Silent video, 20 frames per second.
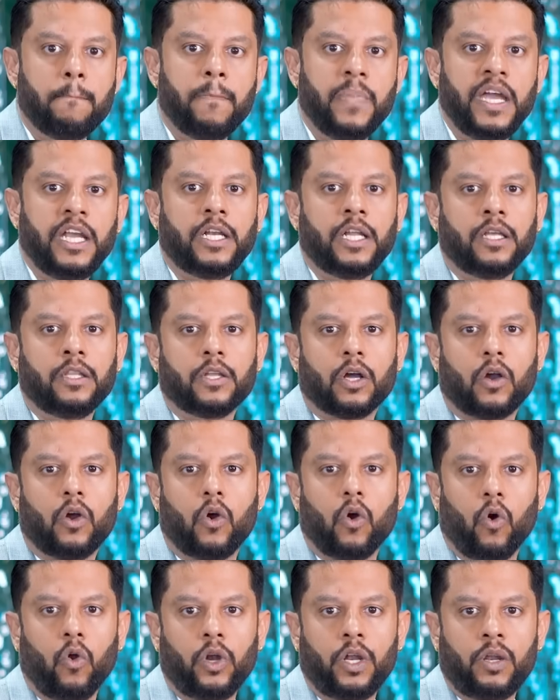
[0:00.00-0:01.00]
meeting the
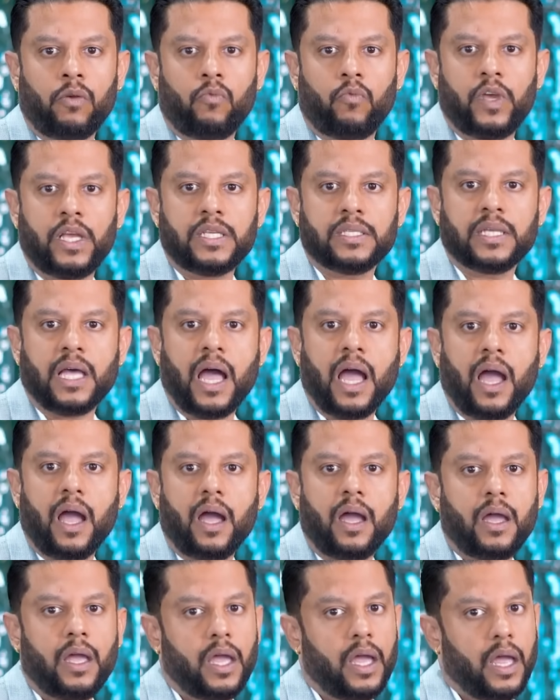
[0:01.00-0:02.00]
golden visa
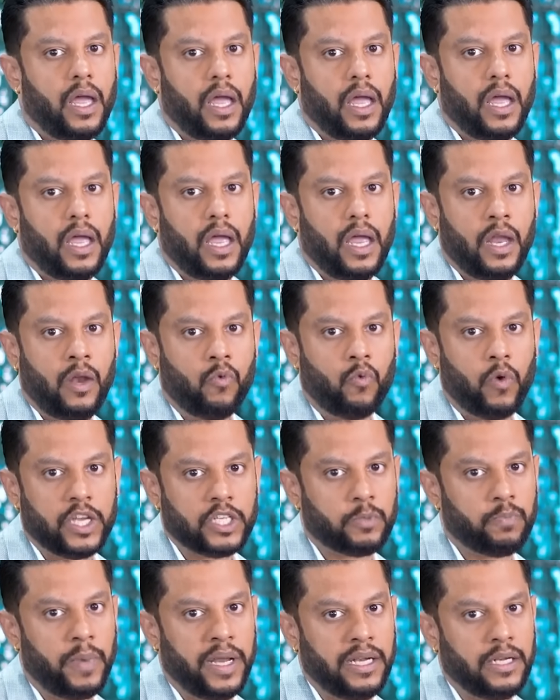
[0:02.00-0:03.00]

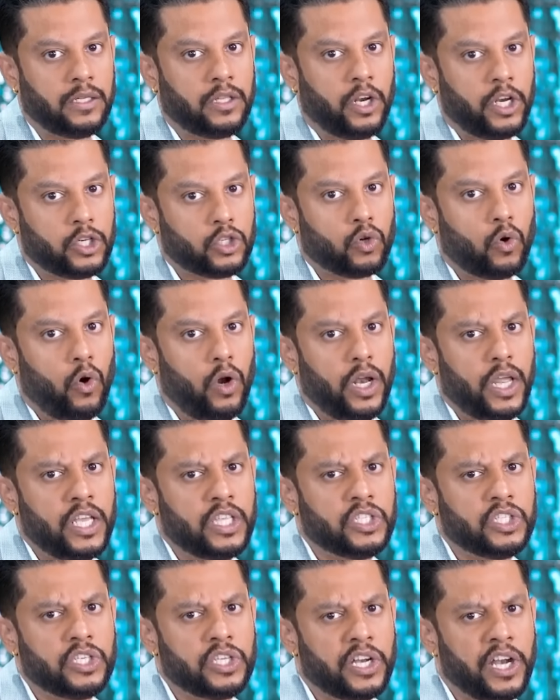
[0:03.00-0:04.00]
investment threshold
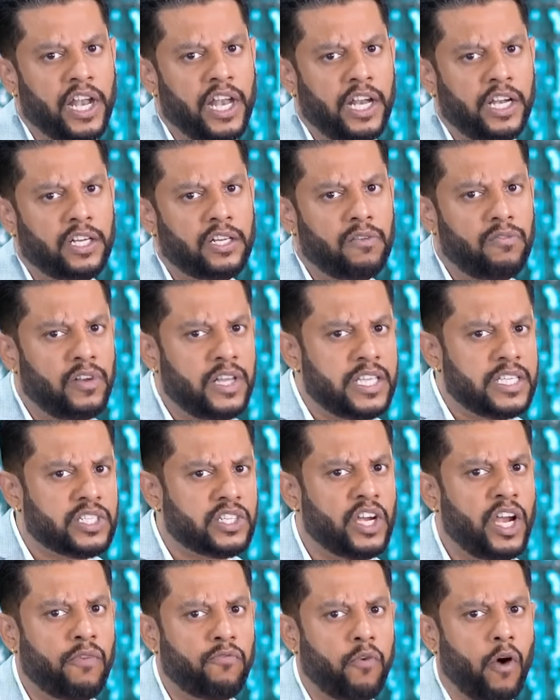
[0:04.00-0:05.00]
is relatively
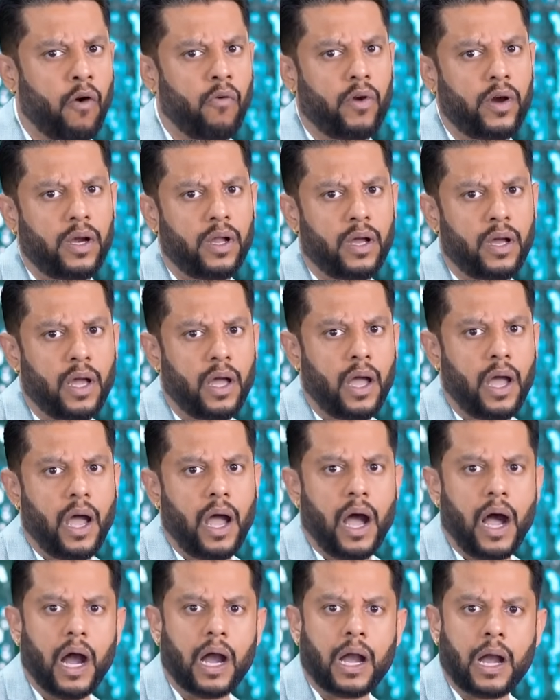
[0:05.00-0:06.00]
straightforward.
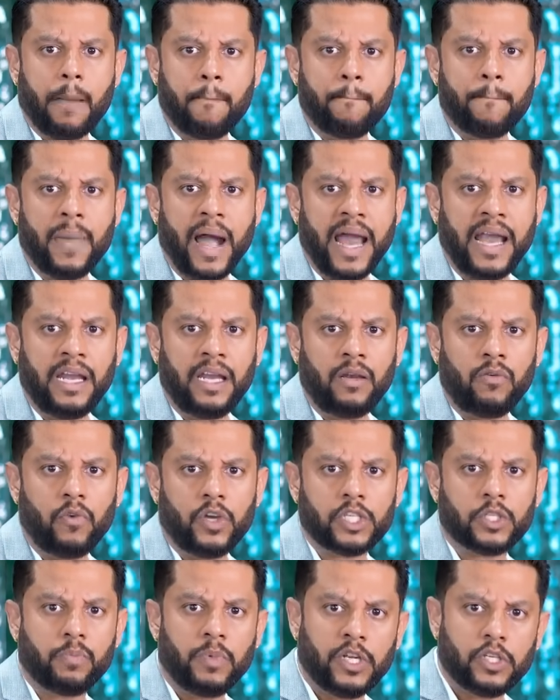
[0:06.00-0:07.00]
A combined
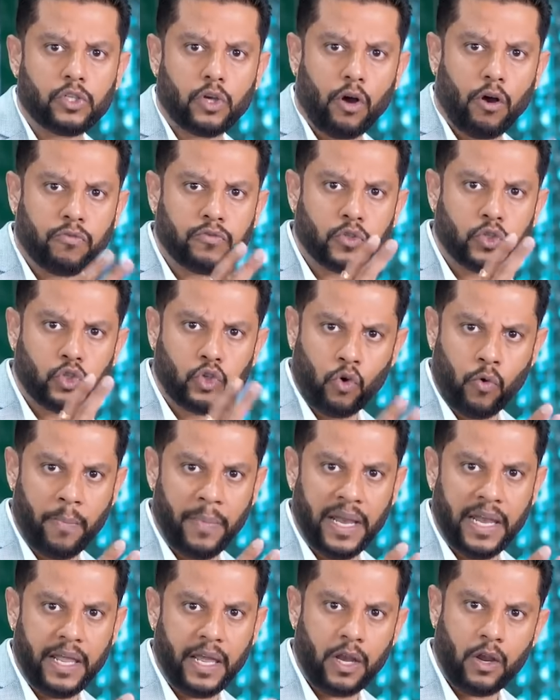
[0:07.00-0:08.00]
investment of 2
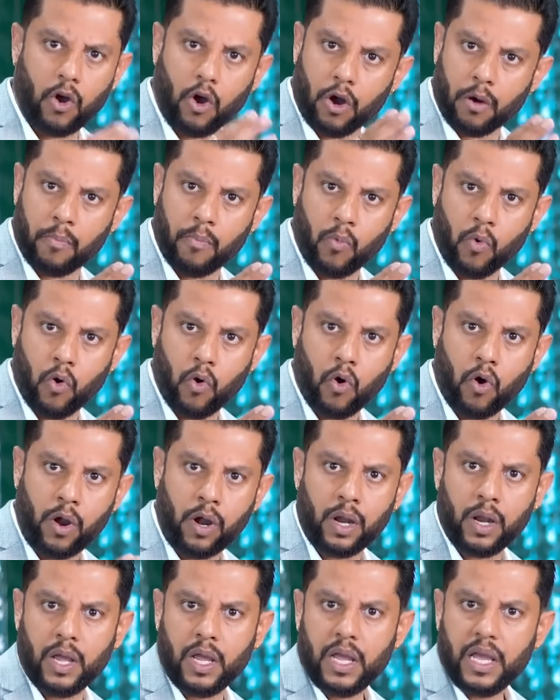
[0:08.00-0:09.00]
million or more